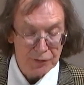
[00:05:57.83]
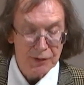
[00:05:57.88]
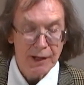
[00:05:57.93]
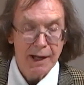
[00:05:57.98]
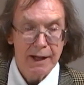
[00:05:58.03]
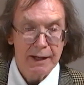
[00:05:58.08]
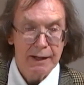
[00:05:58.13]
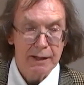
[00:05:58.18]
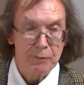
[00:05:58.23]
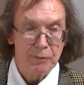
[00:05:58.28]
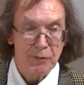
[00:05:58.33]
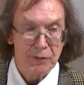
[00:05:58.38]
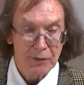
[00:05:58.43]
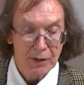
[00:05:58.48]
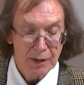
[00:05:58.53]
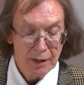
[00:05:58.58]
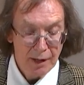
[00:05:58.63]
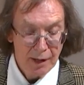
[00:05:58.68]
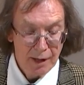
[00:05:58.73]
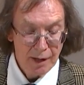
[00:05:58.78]

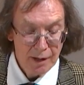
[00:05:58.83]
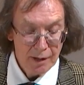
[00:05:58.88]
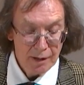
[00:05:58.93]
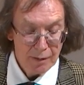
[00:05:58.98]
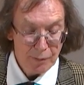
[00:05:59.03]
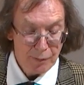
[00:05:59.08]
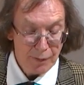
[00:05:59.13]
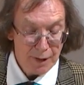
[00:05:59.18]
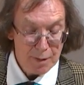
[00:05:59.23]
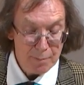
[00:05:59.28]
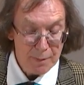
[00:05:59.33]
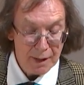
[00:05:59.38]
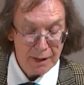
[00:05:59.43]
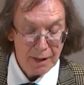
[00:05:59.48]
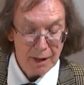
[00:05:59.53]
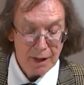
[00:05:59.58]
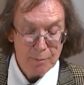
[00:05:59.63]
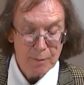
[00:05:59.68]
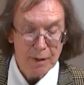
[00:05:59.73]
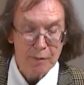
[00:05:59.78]
slaves. They
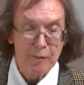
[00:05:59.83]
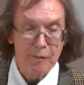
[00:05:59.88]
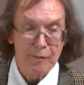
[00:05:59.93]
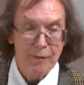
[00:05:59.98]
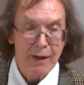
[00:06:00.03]
became, in